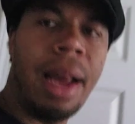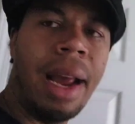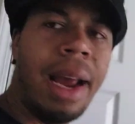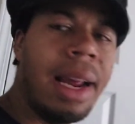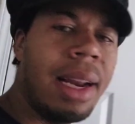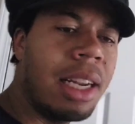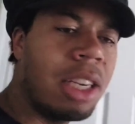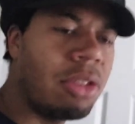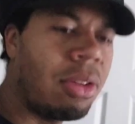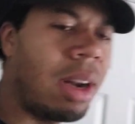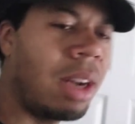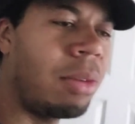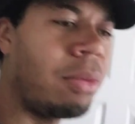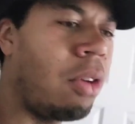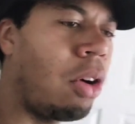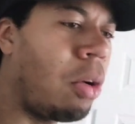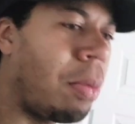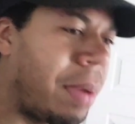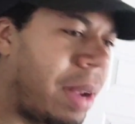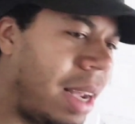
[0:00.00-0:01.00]
Andy tried to
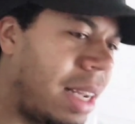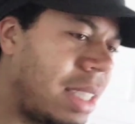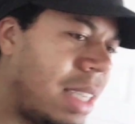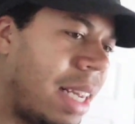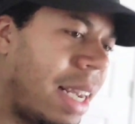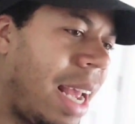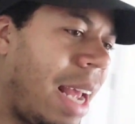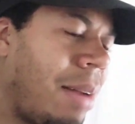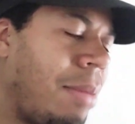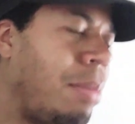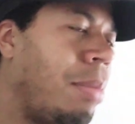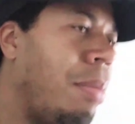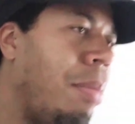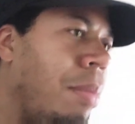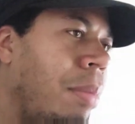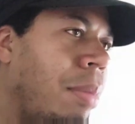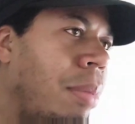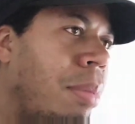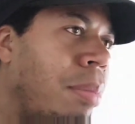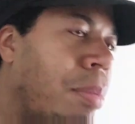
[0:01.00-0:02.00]
move up against it, got
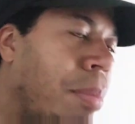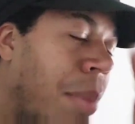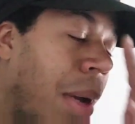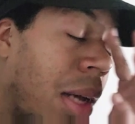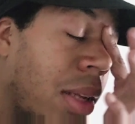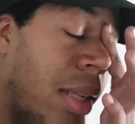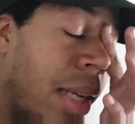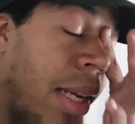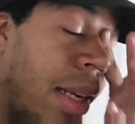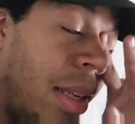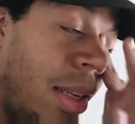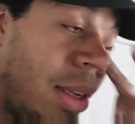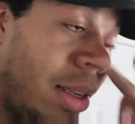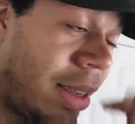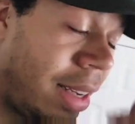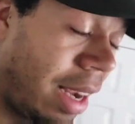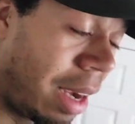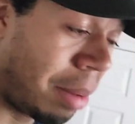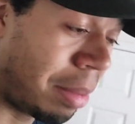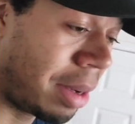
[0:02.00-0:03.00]
melted
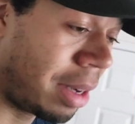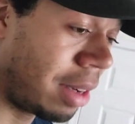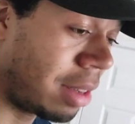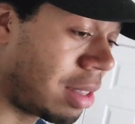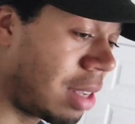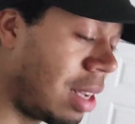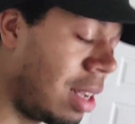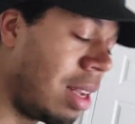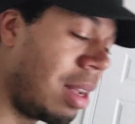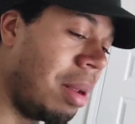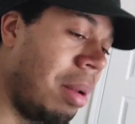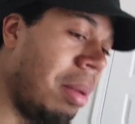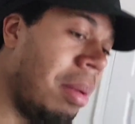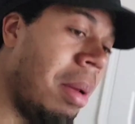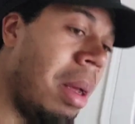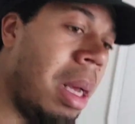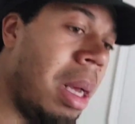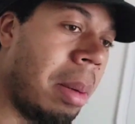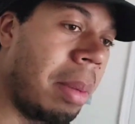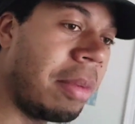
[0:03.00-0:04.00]
damn near.
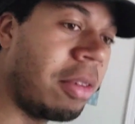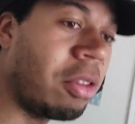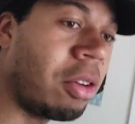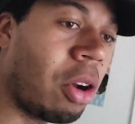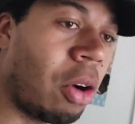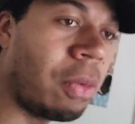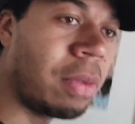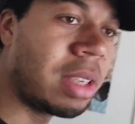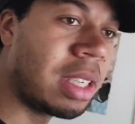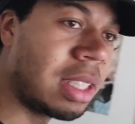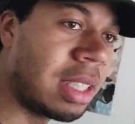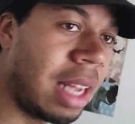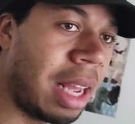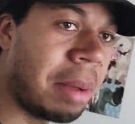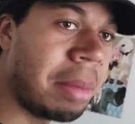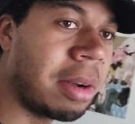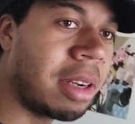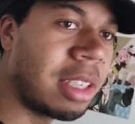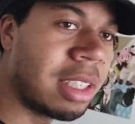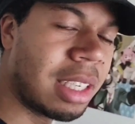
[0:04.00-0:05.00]
Foucault was just
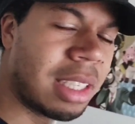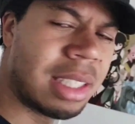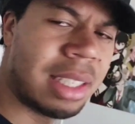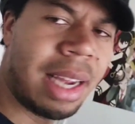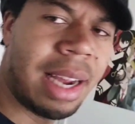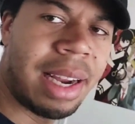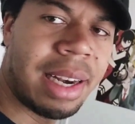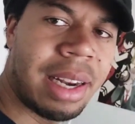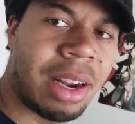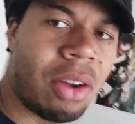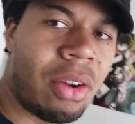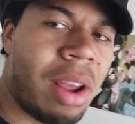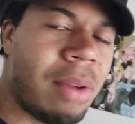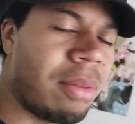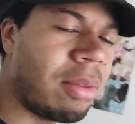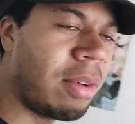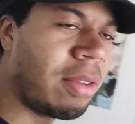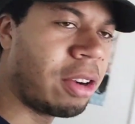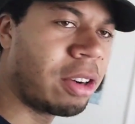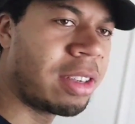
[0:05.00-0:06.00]
able to just stand there,
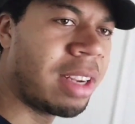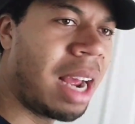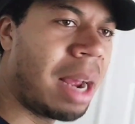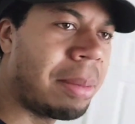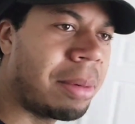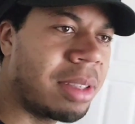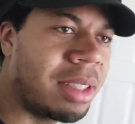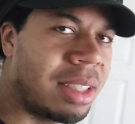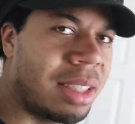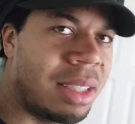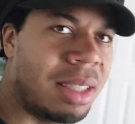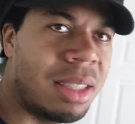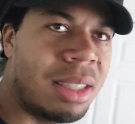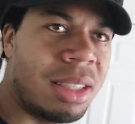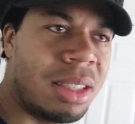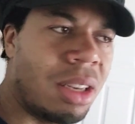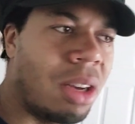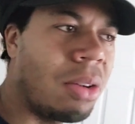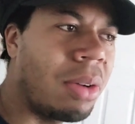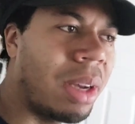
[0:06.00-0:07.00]
even with her timer
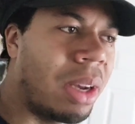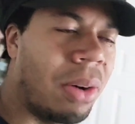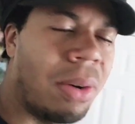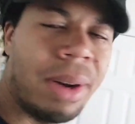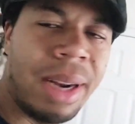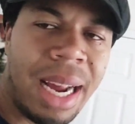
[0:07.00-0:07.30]
slowly going